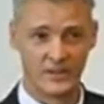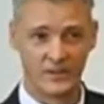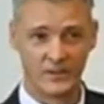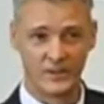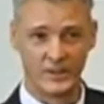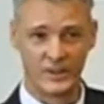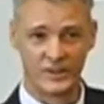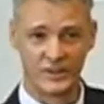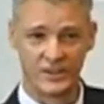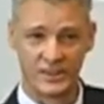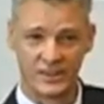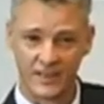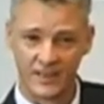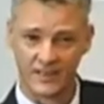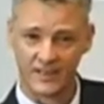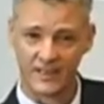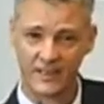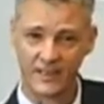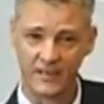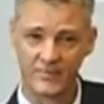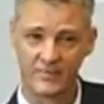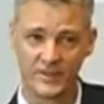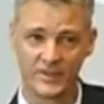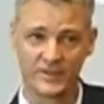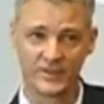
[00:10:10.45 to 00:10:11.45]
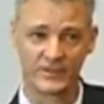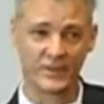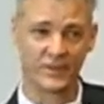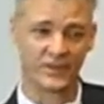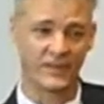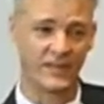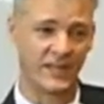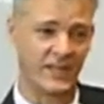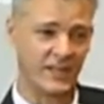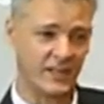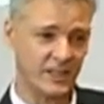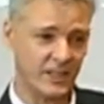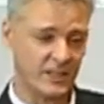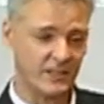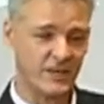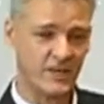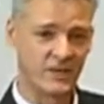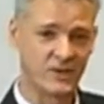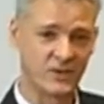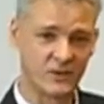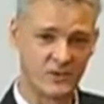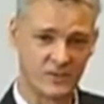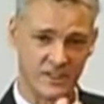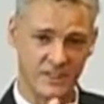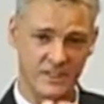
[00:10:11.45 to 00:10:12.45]
which again built on HANA
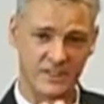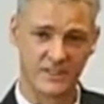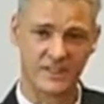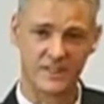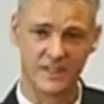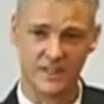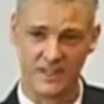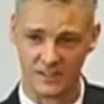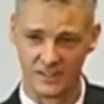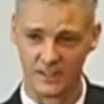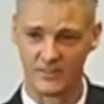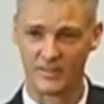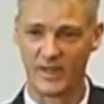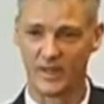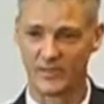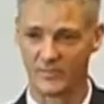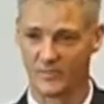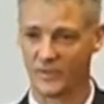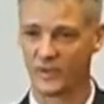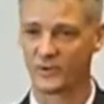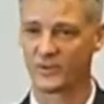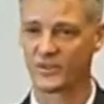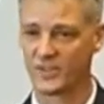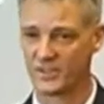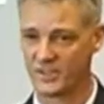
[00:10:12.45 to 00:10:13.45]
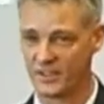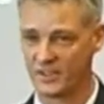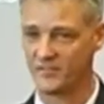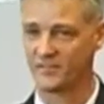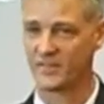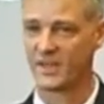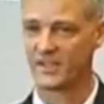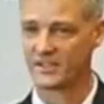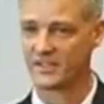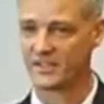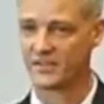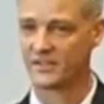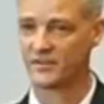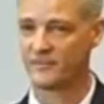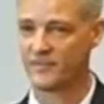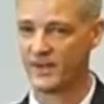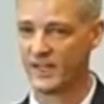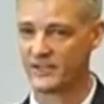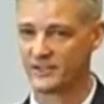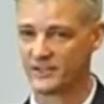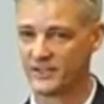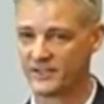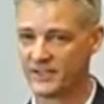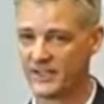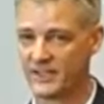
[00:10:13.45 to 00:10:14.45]
because it's about processing massive
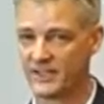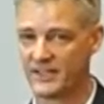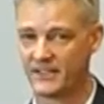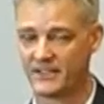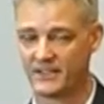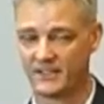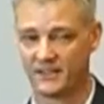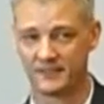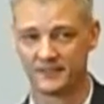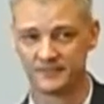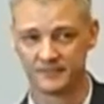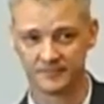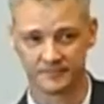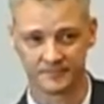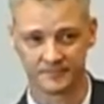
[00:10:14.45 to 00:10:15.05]
amounts of data.